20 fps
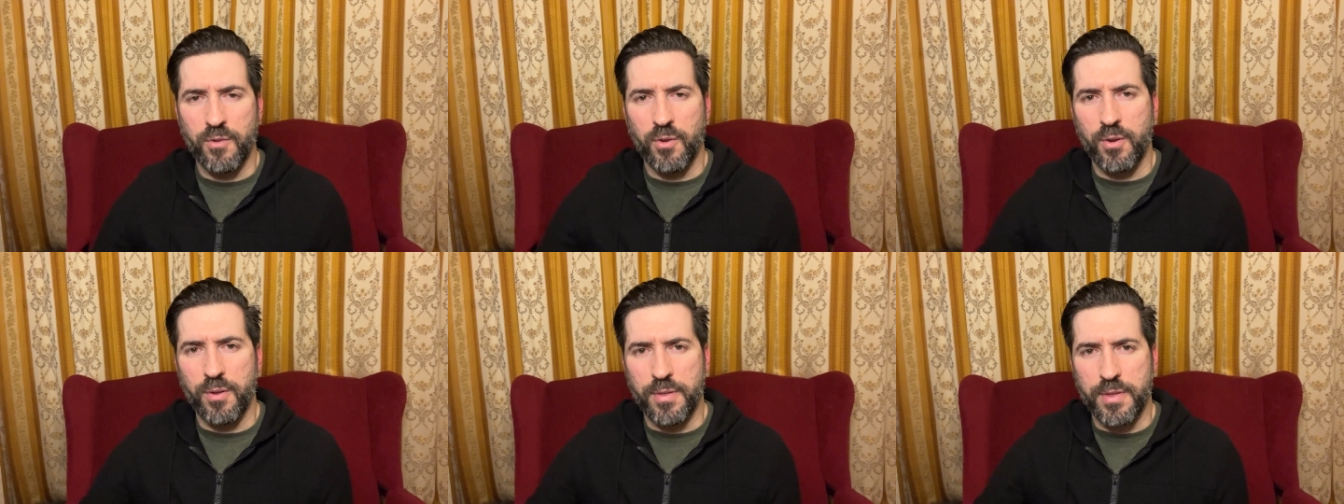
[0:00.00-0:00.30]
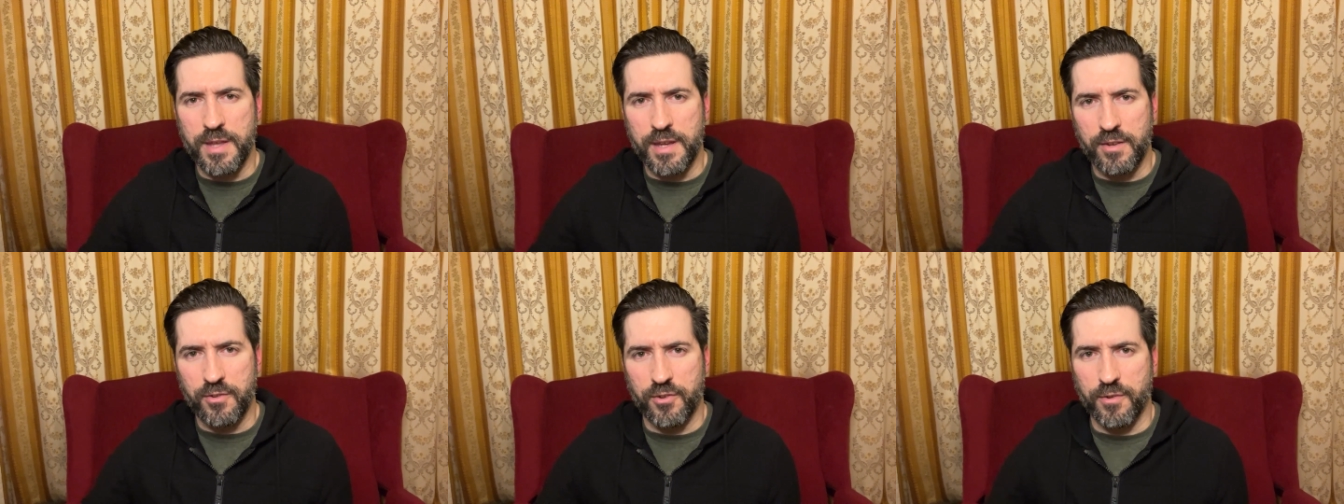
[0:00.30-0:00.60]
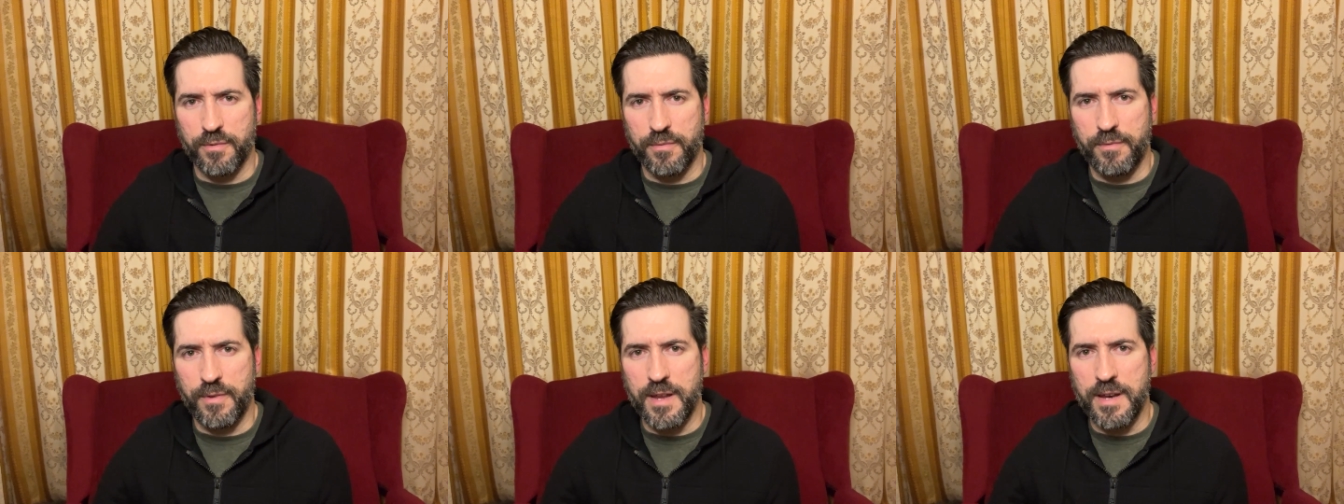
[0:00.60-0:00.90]
though things
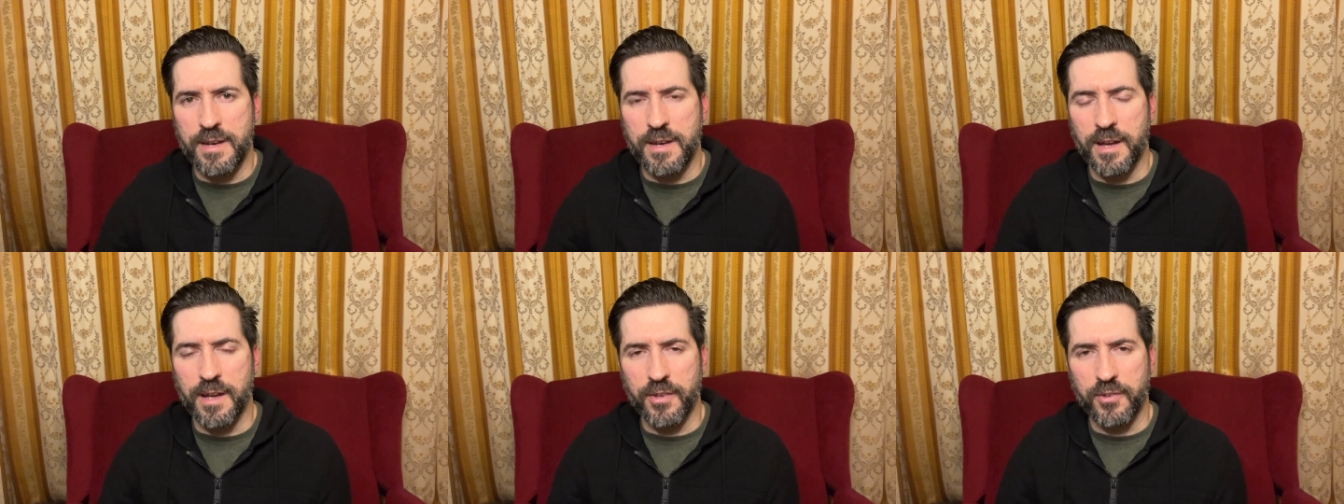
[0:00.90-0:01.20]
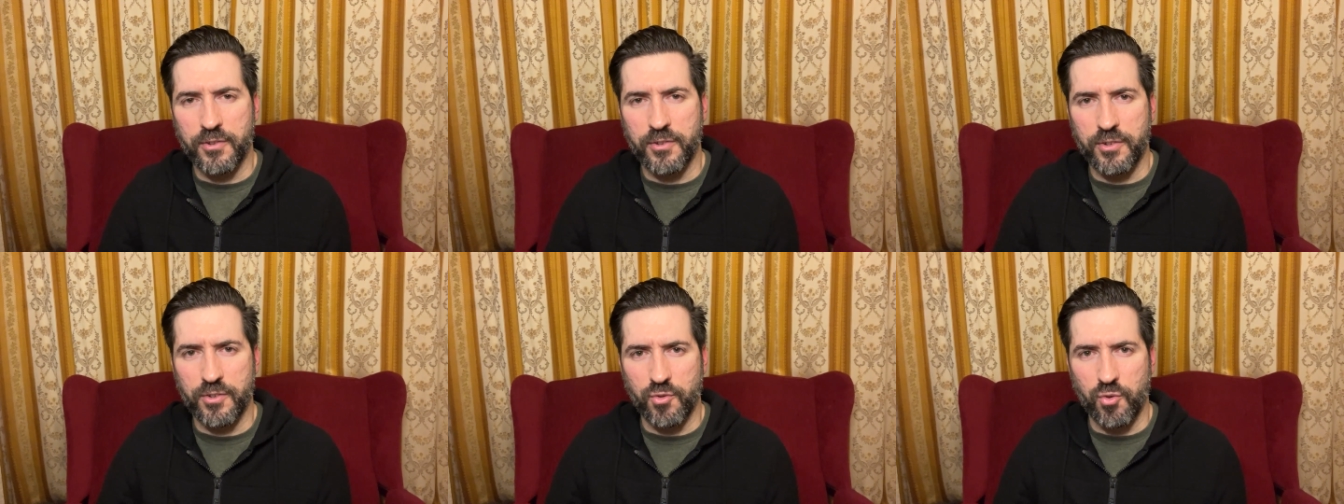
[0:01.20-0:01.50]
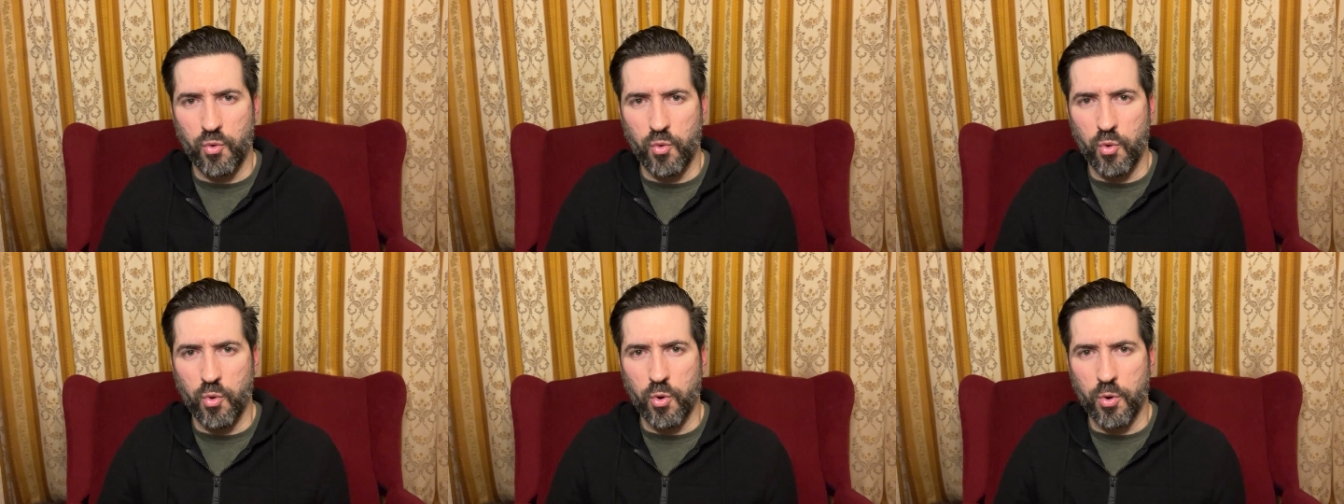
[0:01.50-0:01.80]
offend us
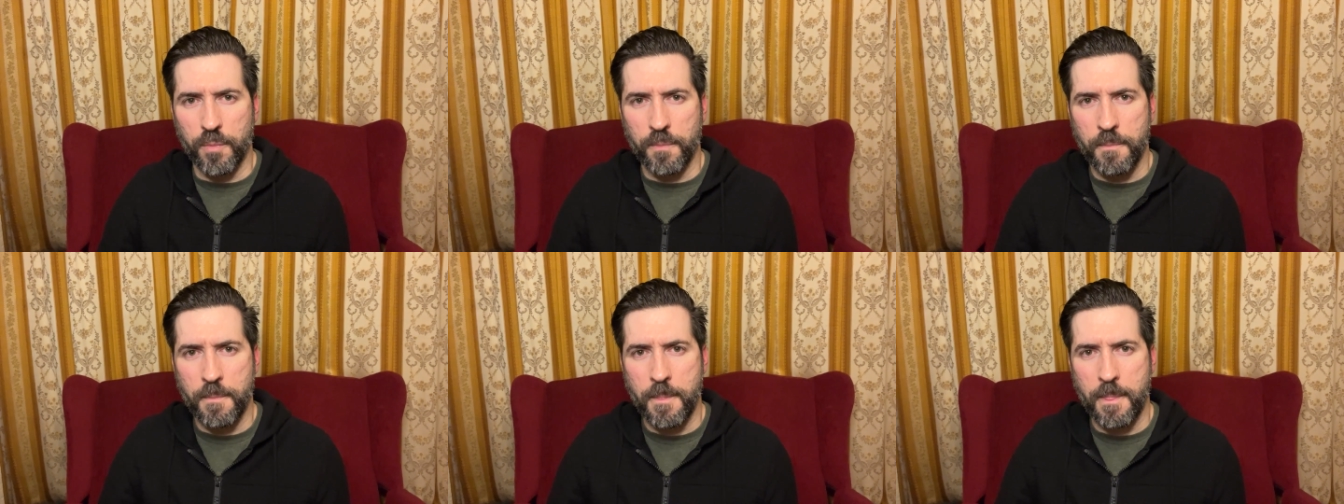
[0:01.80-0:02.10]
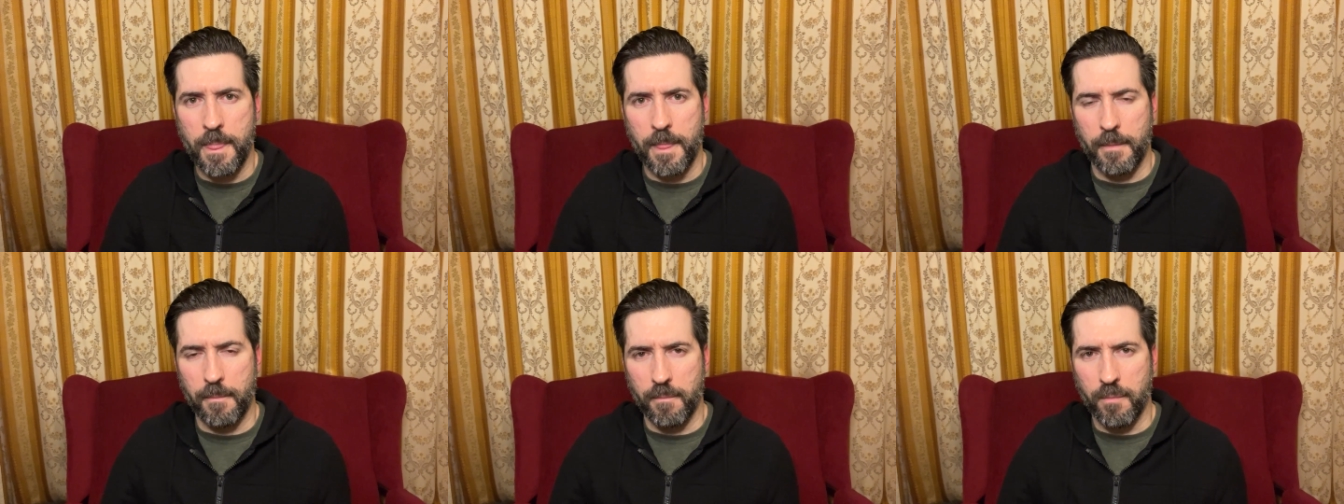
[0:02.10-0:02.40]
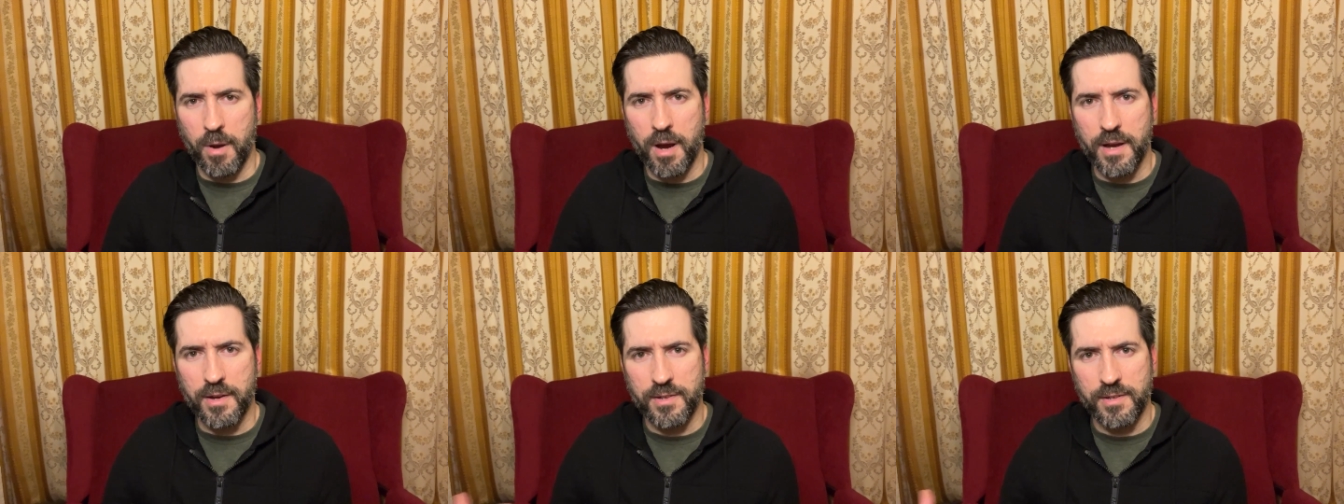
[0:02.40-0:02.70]
or
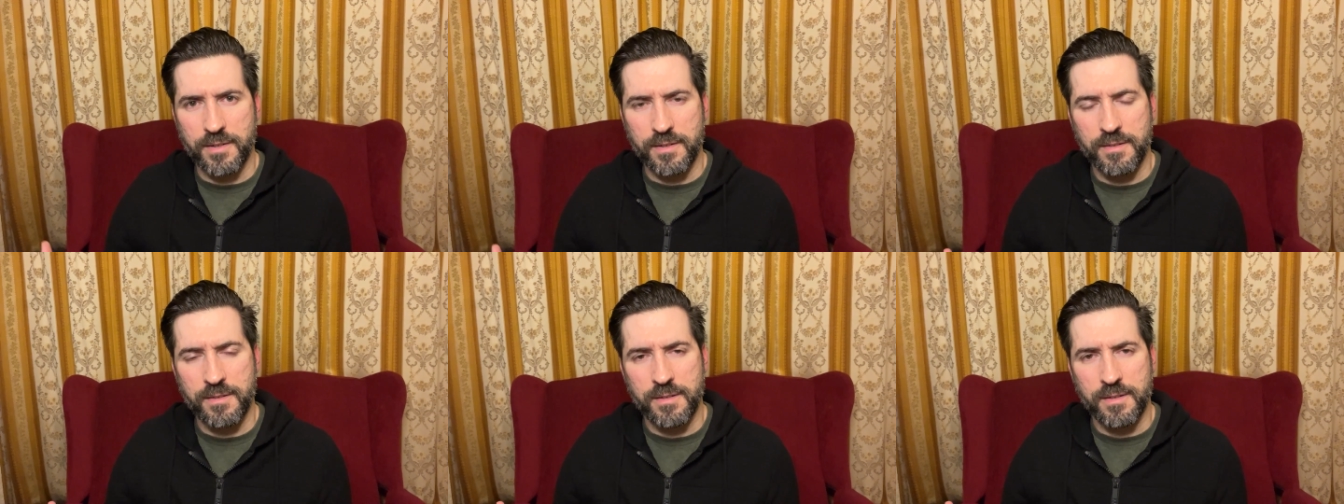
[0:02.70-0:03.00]
might